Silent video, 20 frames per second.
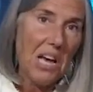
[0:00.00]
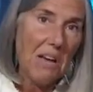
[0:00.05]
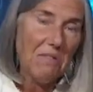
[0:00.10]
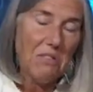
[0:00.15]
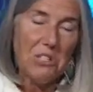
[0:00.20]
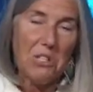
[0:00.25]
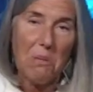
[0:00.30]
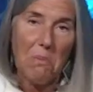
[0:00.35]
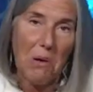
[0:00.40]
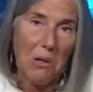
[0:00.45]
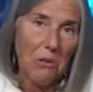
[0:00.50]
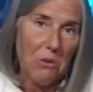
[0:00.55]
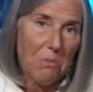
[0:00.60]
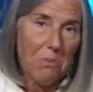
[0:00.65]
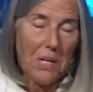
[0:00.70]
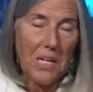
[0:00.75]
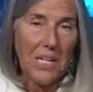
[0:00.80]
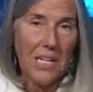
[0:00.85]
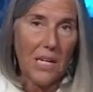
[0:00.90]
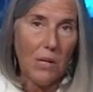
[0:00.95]
have some other
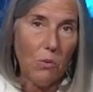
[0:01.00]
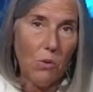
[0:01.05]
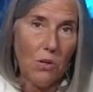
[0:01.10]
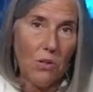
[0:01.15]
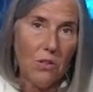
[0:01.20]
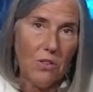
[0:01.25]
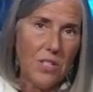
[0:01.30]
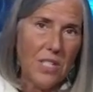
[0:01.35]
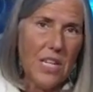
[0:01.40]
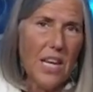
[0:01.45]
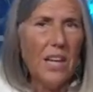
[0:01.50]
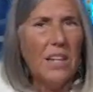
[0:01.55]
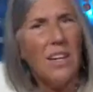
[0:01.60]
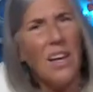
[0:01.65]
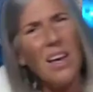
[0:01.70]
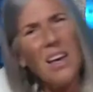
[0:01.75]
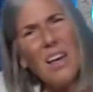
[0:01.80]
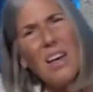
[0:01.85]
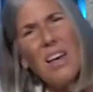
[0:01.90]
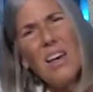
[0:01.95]
meaning where they're saying,
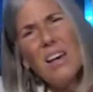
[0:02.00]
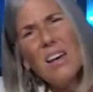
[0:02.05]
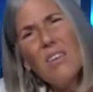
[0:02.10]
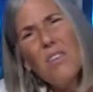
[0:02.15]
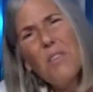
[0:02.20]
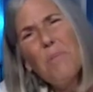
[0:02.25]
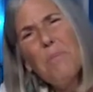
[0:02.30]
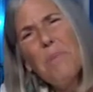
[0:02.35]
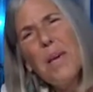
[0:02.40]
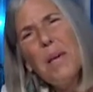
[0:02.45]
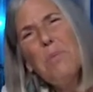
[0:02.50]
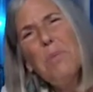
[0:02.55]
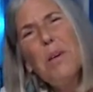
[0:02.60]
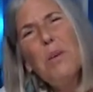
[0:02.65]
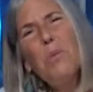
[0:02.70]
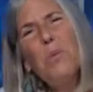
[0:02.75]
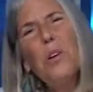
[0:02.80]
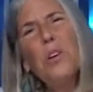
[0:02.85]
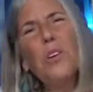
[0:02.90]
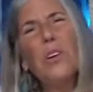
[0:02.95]
oh,
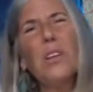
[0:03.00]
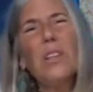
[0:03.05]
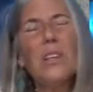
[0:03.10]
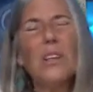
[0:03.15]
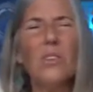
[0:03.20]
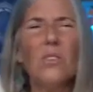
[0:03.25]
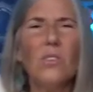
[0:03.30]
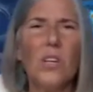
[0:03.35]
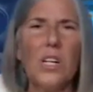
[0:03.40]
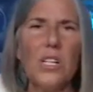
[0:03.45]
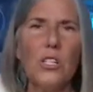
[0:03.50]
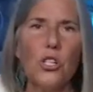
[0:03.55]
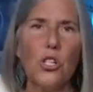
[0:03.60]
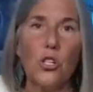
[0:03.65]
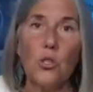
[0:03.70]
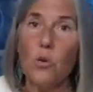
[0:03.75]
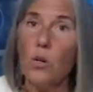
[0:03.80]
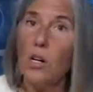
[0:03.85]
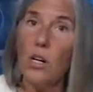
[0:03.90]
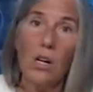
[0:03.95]
maybe we're a little
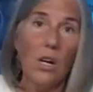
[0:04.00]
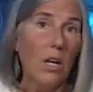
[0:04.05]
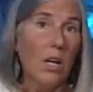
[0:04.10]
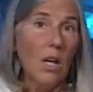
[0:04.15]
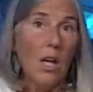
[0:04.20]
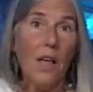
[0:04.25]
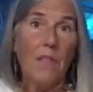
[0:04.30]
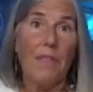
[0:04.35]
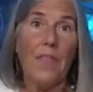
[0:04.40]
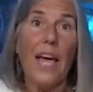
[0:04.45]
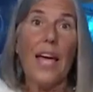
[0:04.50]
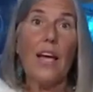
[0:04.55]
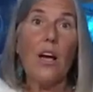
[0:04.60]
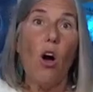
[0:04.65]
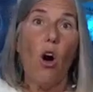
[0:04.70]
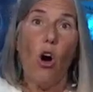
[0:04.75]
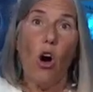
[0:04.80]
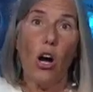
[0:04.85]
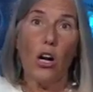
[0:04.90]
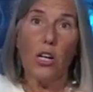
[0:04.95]
unsure. They
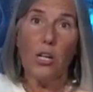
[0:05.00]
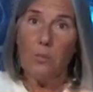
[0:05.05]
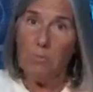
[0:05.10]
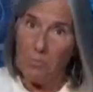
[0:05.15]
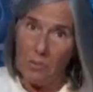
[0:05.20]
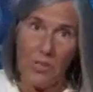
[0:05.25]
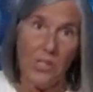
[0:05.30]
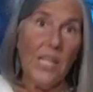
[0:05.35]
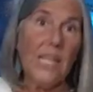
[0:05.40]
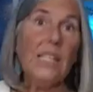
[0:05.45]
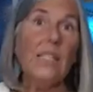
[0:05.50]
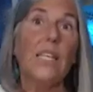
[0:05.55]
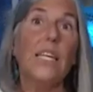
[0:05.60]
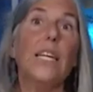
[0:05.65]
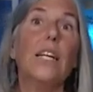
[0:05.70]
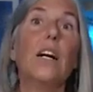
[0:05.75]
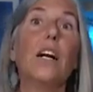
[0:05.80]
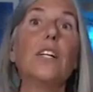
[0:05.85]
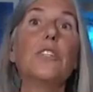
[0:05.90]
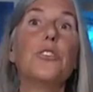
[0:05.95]
are
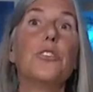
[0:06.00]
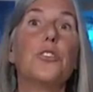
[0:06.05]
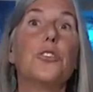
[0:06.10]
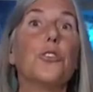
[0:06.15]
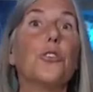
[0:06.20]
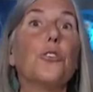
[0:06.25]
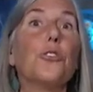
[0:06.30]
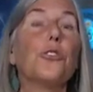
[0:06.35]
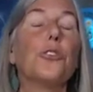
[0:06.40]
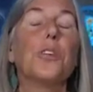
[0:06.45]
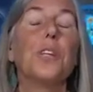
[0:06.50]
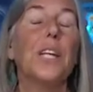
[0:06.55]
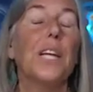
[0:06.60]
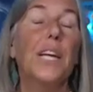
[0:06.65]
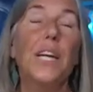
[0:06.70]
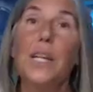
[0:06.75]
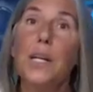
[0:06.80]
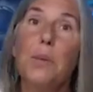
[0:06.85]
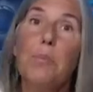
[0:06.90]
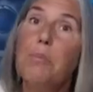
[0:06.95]
completely uncertain
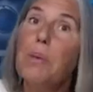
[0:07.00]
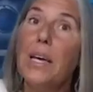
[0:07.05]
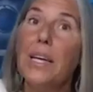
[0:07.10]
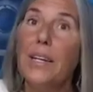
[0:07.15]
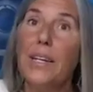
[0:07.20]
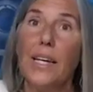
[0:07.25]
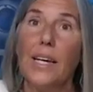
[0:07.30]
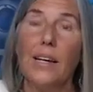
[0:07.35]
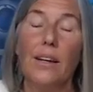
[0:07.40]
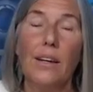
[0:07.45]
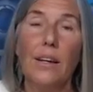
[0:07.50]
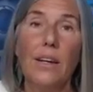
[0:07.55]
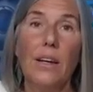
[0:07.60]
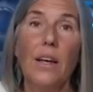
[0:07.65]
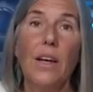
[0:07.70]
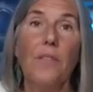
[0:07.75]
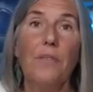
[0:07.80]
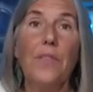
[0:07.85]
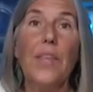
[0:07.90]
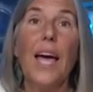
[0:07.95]
in opinion.
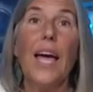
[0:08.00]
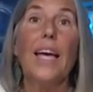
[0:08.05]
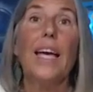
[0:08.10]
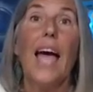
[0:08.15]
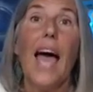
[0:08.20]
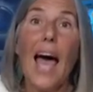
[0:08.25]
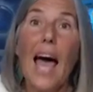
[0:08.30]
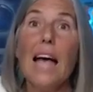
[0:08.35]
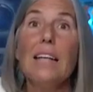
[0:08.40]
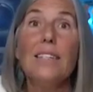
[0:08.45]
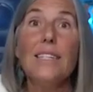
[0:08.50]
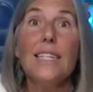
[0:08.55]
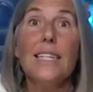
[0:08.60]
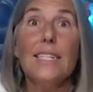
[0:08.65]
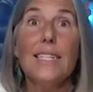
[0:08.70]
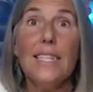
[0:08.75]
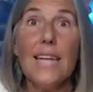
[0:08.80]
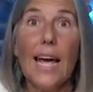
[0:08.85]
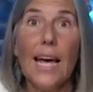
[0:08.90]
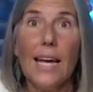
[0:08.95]
They
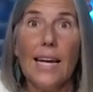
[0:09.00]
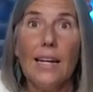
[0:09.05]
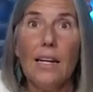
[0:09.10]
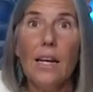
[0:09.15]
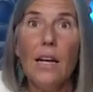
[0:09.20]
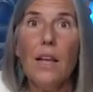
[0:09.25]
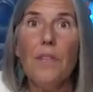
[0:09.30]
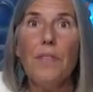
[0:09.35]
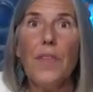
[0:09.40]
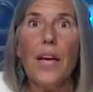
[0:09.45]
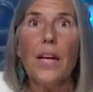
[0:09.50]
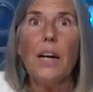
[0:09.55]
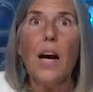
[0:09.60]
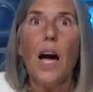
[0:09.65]
hesitate. They